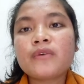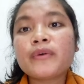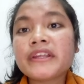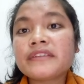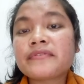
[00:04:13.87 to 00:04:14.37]

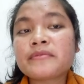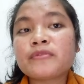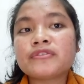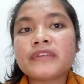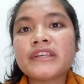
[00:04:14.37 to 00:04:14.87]
What is free
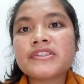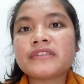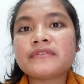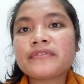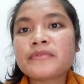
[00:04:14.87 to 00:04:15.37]

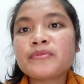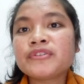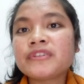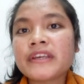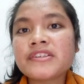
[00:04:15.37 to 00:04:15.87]
modulation? Free
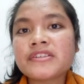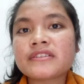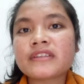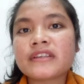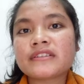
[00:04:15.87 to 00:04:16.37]

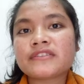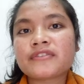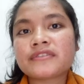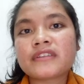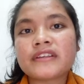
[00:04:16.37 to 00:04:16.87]
modulations is a
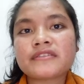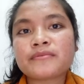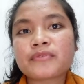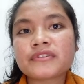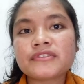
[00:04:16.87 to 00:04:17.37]

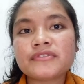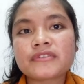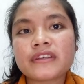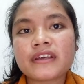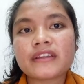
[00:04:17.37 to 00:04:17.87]
translation
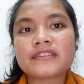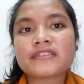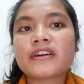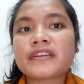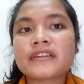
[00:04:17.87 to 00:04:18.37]
procedure that
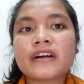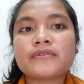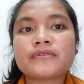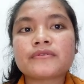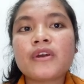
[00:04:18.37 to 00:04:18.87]
is carried
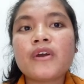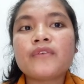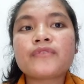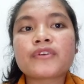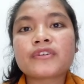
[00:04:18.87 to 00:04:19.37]
out
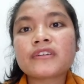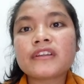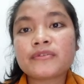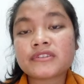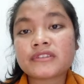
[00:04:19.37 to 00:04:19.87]
for
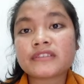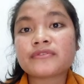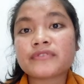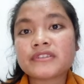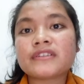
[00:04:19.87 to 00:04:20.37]
non-linguistic
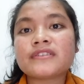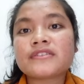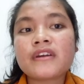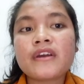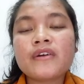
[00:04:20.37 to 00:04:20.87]

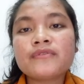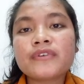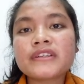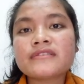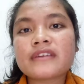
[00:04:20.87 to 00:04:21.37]
reasons.
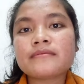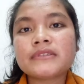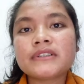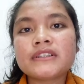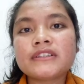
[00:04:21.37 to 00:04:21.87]
For
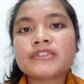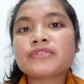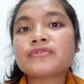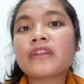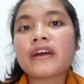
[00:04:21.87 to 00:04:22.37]
example,
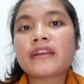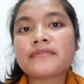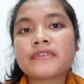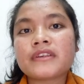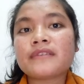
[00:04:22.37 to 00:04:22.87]
to
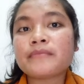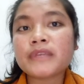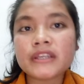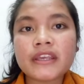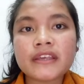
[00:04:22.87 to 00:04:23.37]
clarify
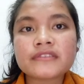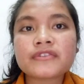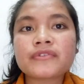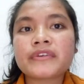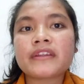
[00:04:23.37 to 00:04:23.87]
meanings,
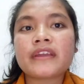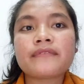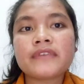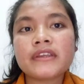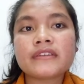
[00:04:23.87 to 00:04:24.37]
create
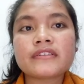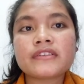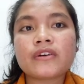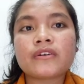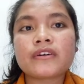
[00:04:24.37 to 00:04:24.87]

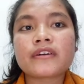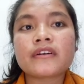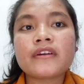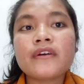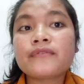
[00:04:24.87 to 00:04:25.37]
affinity, or
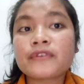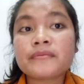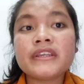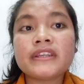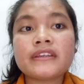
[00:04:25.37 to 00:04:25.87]
for
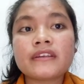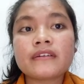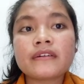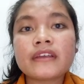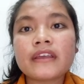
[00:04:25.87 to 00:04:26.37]
meaning
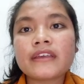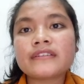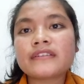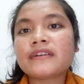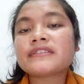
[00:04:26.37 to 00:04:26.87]

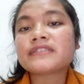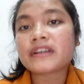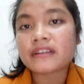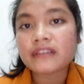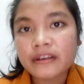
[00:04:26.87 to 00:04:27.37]
in the
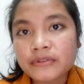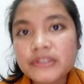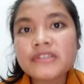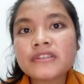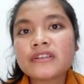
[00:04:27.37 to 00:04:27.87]
target
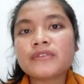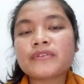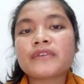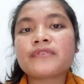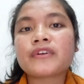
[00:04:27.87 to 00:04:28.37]
language,
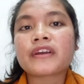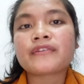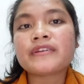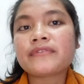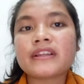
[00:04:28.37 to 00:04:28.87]
looking for
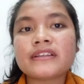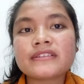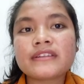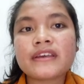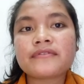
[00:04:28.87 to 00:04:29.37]

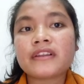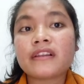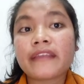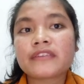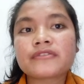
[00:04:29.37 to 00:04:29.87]
equivalents that
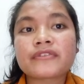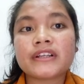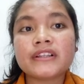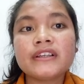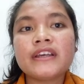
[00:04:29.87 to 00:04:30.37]
feel
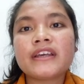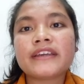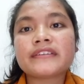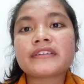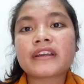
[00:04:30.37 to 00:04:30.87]
natural
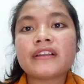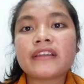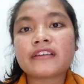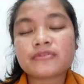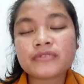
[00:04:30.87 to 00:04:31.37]
in the target
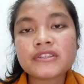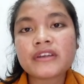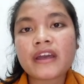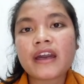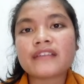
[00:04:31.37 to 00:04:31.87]

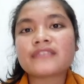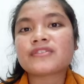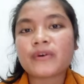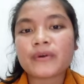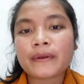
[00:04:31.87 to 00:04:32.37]
language, and
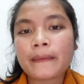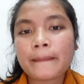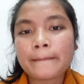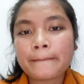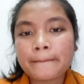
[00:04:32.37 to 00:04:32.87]
so on.
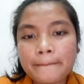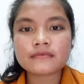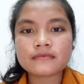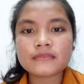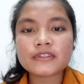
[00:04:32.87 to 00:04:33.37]

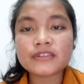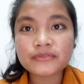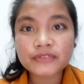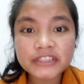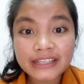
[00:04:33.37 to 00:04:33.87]
The
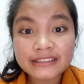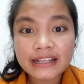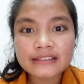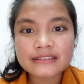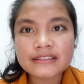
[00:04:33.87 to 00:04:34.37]
fourth
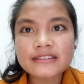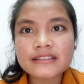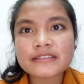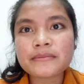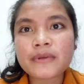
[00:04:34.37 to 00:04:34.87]
analysis
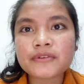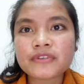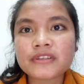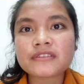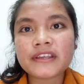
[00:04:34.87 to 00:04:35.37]
is about
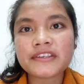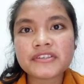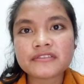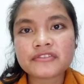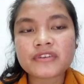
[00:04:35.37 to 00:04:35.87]

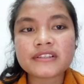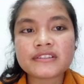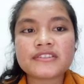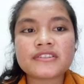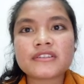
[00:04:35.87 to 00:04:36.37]
translation
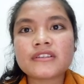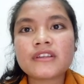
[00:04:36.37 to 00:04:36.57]
strategy.